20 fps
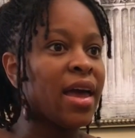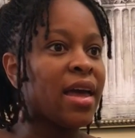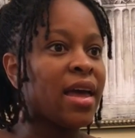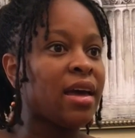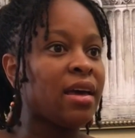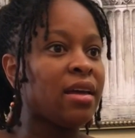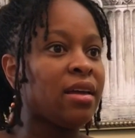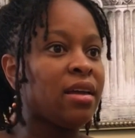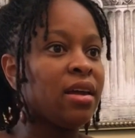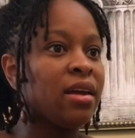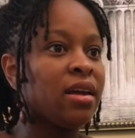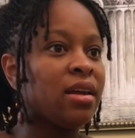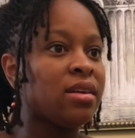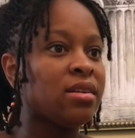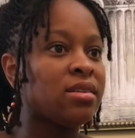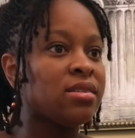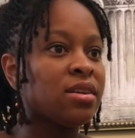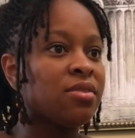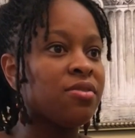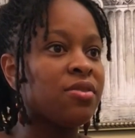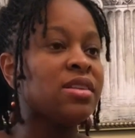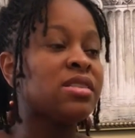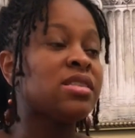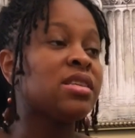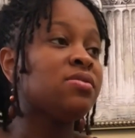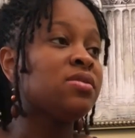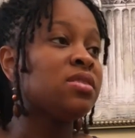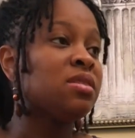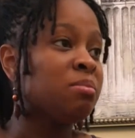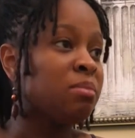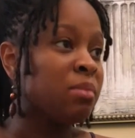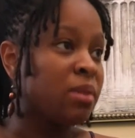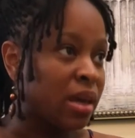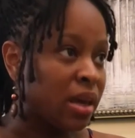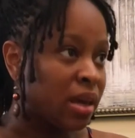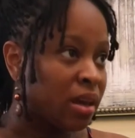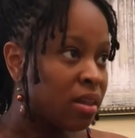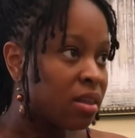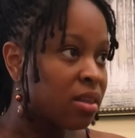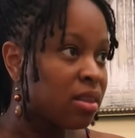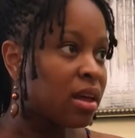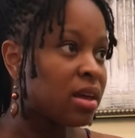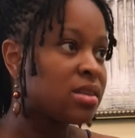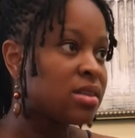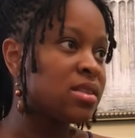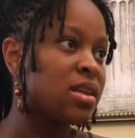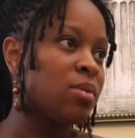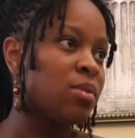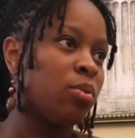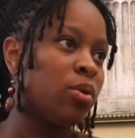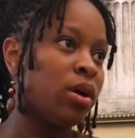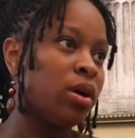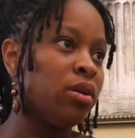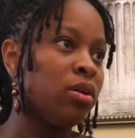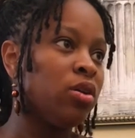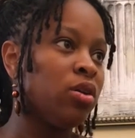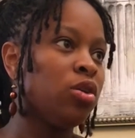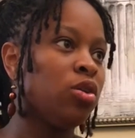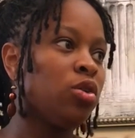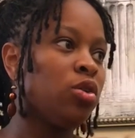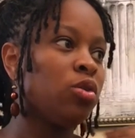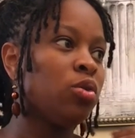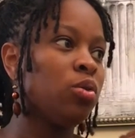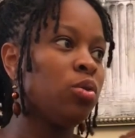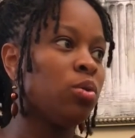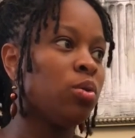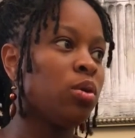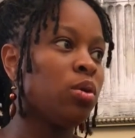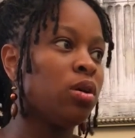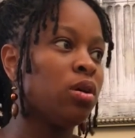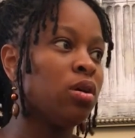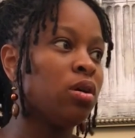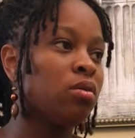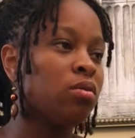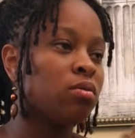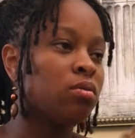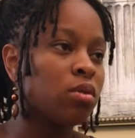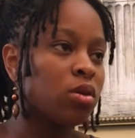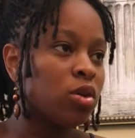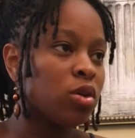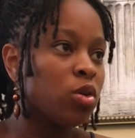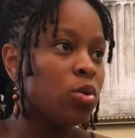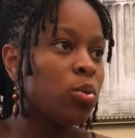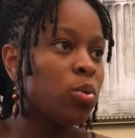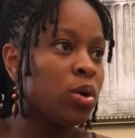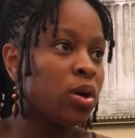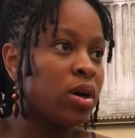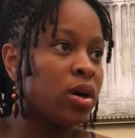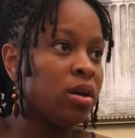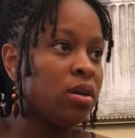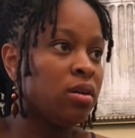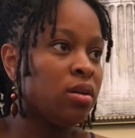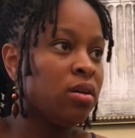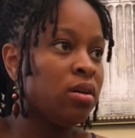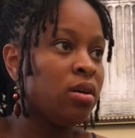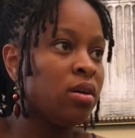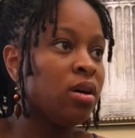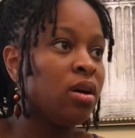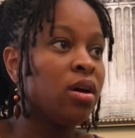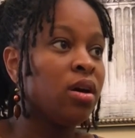it is offensive to me that someone who would